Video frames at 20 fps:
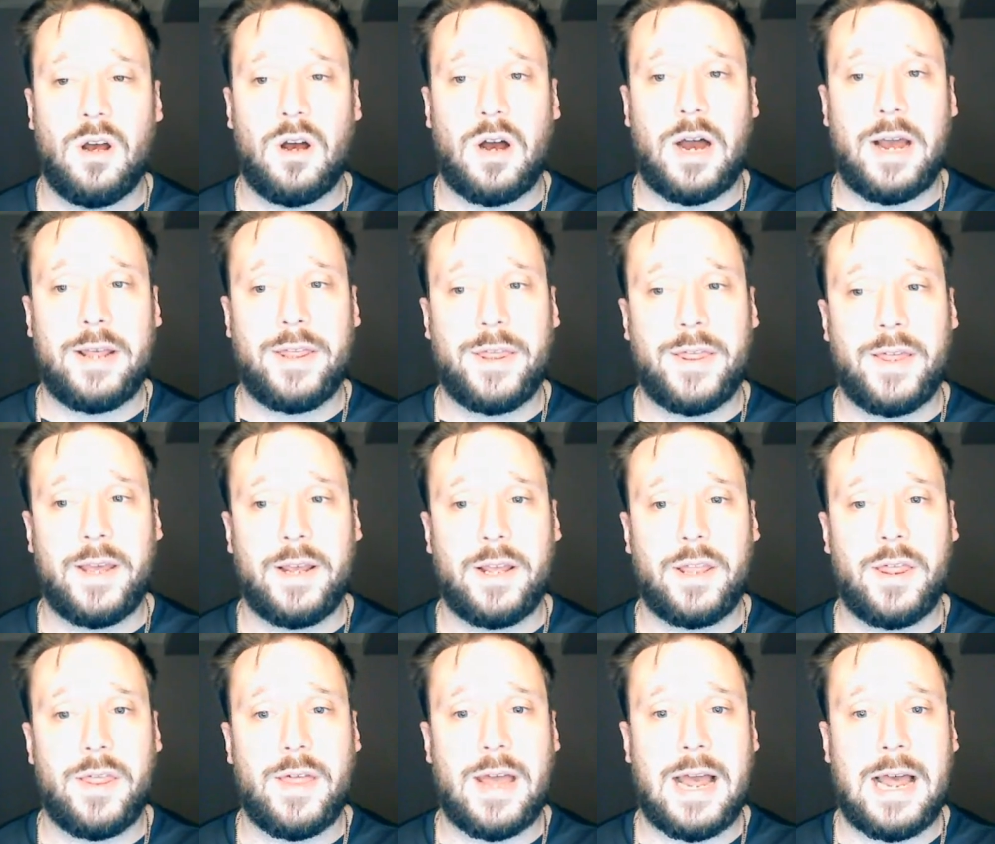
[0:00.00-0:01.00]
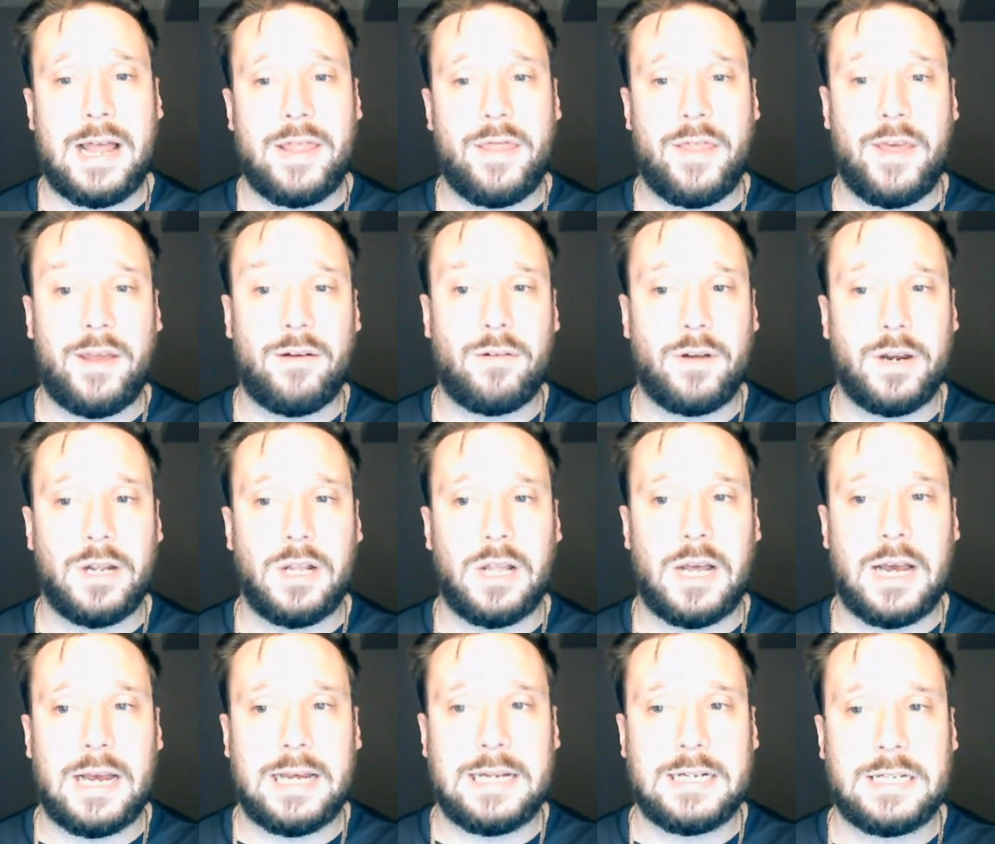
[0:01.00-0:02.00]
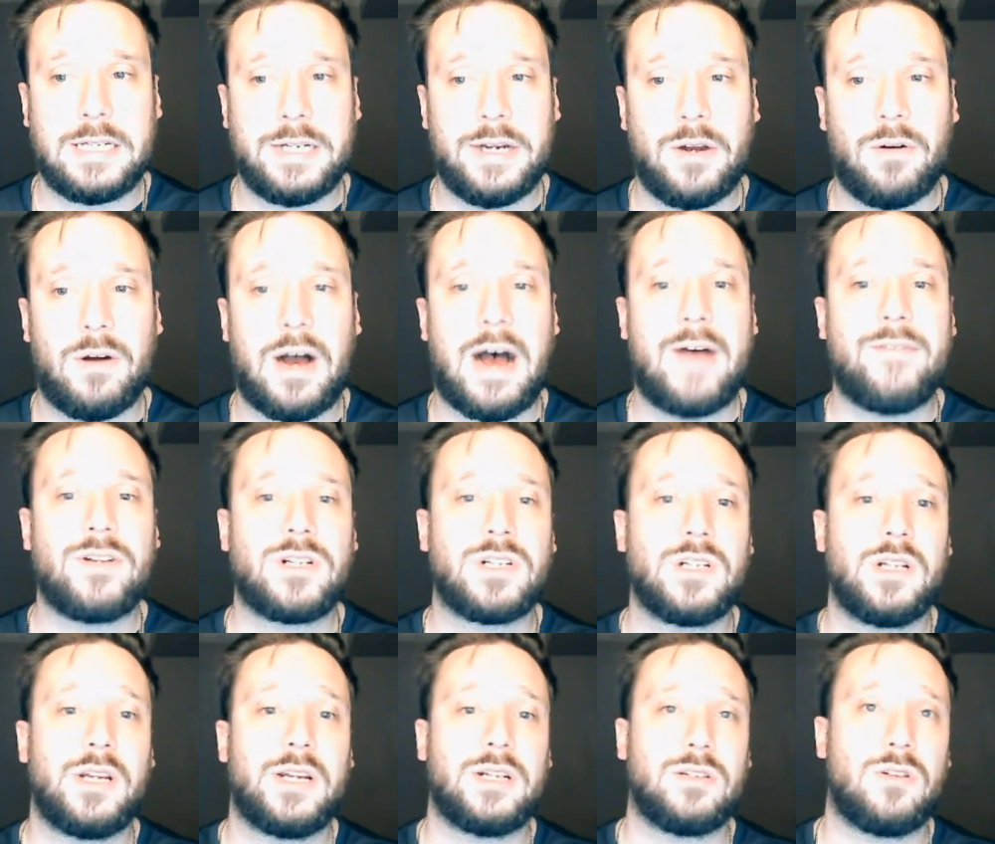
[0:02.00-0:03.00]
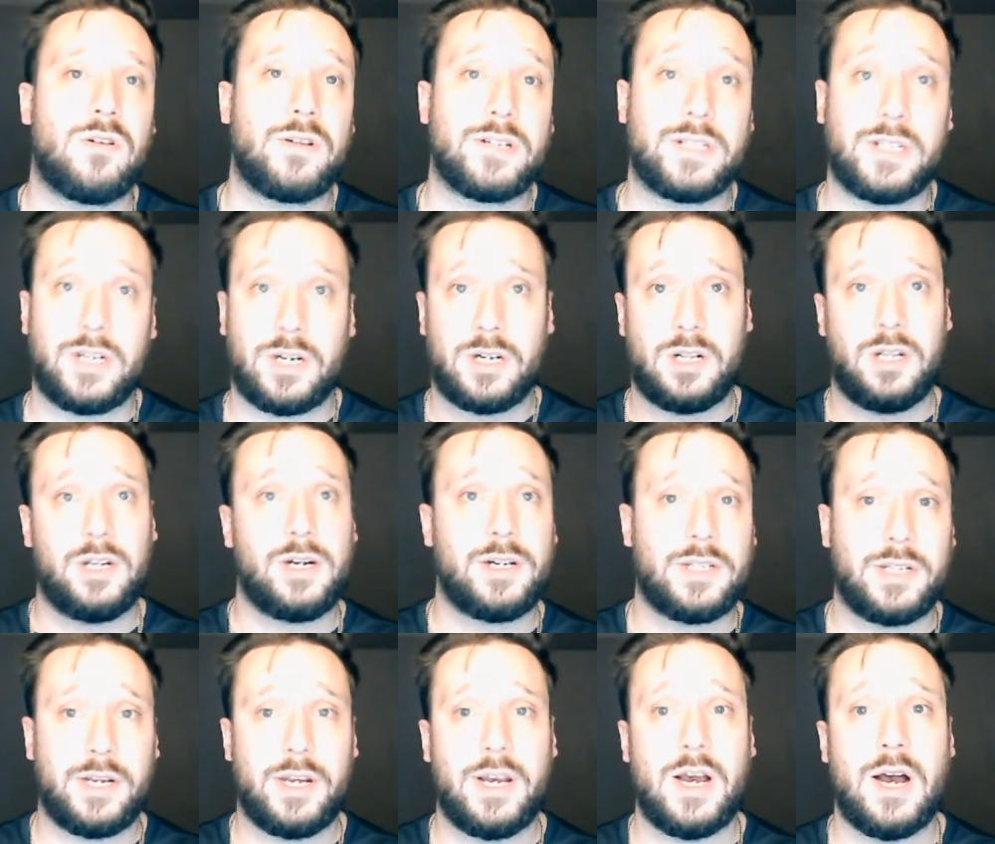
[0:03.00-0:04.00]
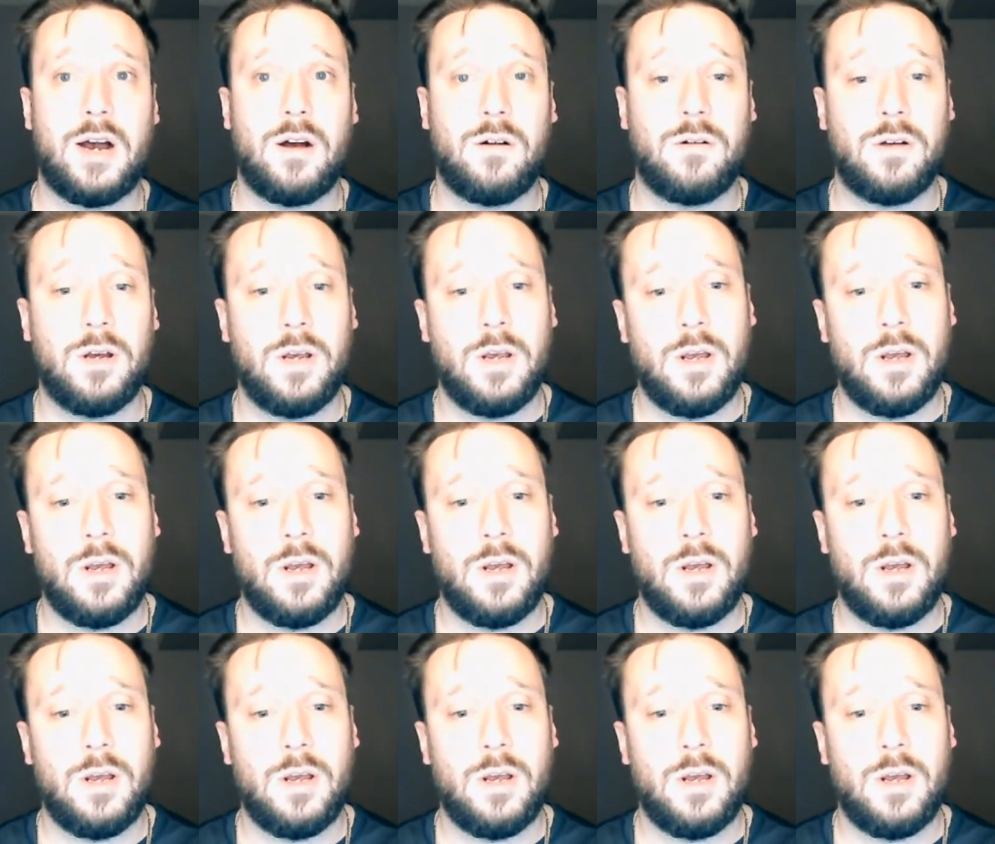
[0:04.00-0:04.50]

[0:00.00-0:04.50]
I think that they realize, you know, obviously, as long as they're cleared to go,